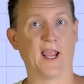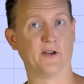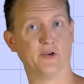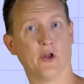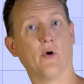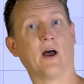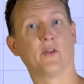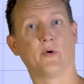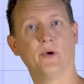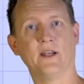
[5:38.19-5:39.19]
and you know how
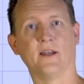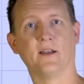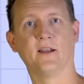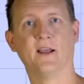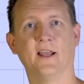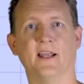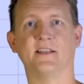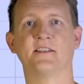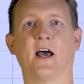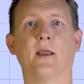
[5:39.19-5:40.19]
they're written,
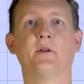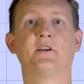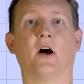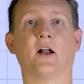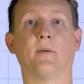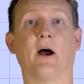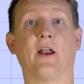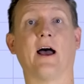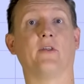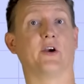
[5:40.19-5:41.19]
it's time to talk
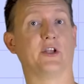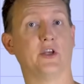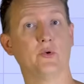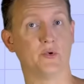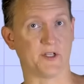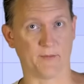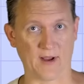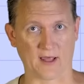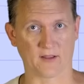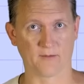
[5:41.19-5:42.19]
about how they're used in
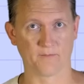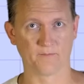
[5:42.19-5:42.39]
math.